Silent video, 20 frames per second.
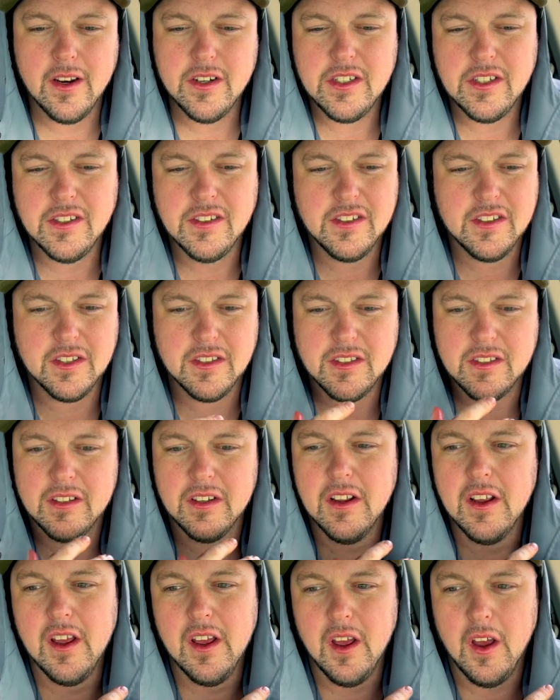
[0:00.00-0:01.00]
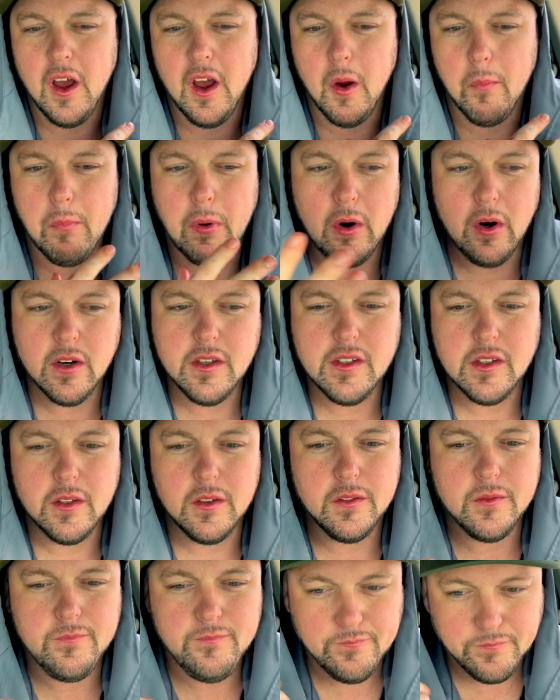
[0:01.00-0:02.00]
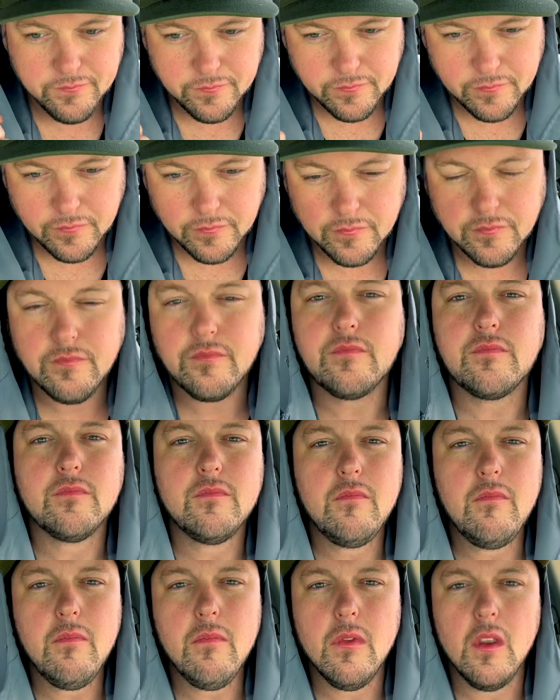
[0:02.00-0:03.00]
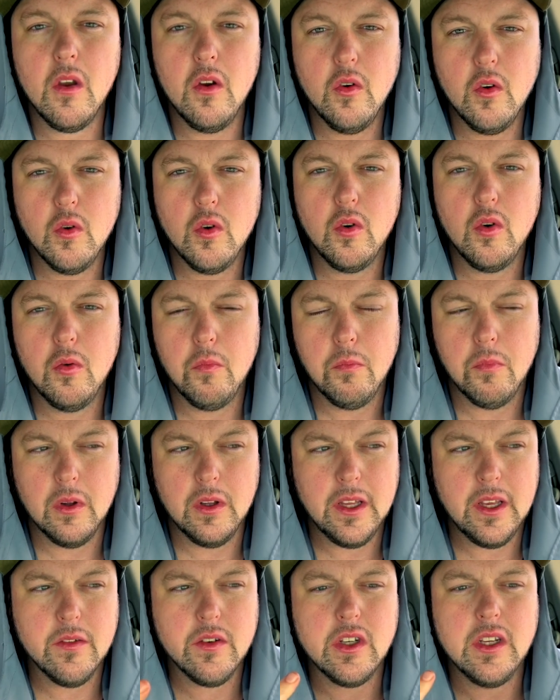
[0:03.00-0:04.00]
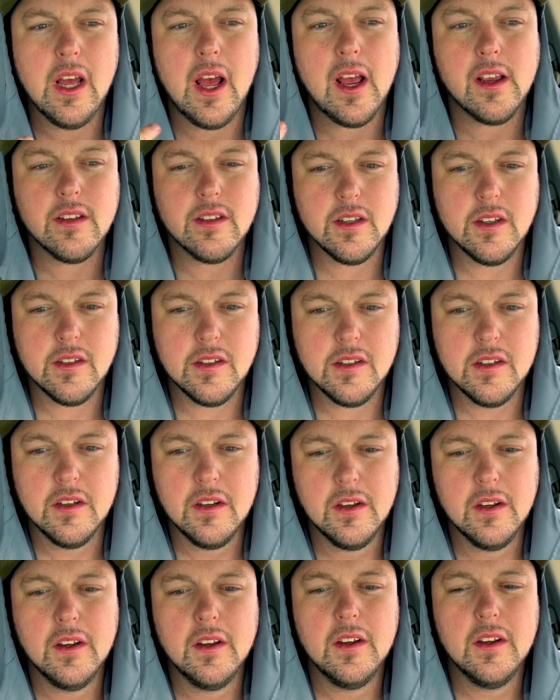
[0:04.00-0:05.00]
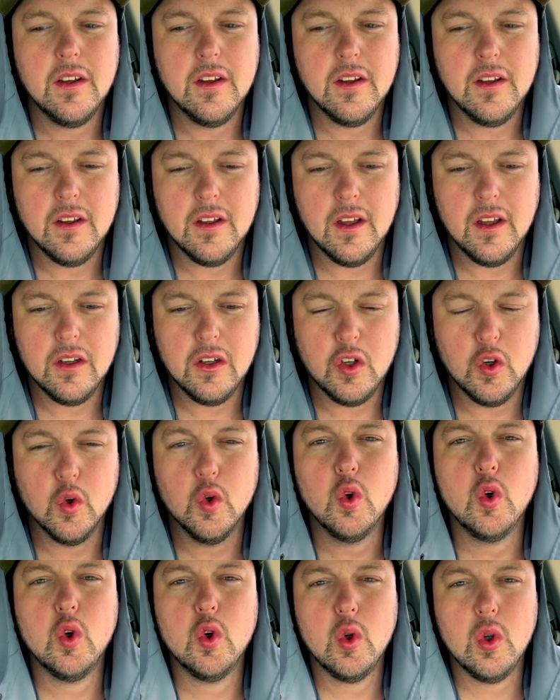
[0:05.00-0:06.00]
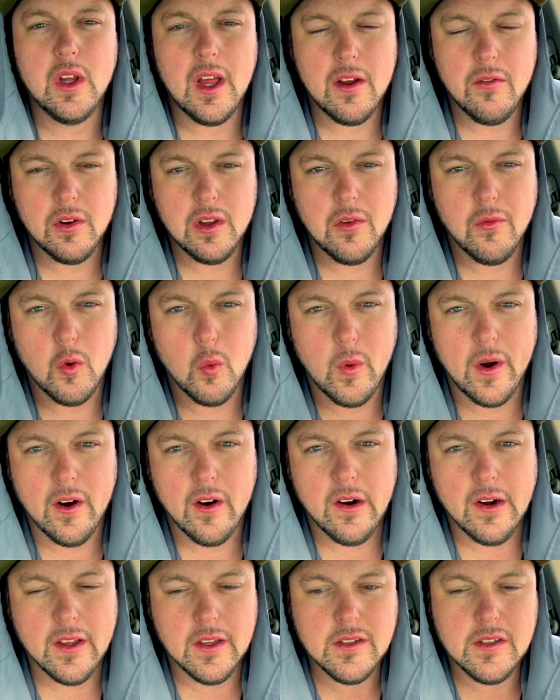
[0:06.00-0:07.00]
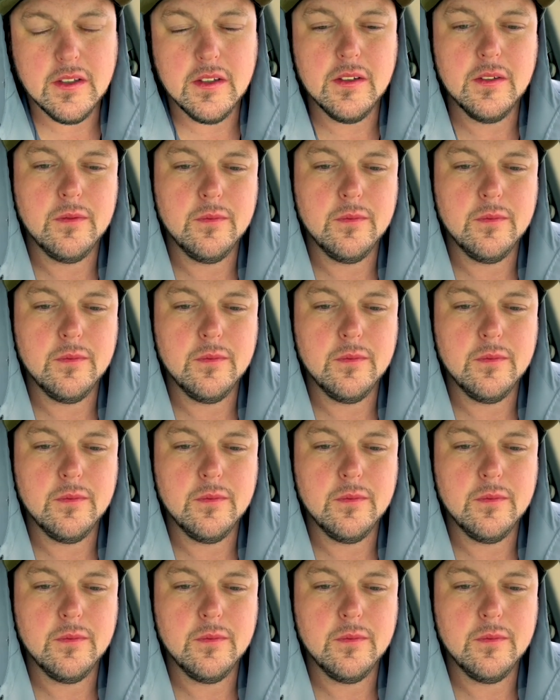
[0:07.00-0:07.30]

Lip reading: She's just a person who believes she has this guru level of awareness.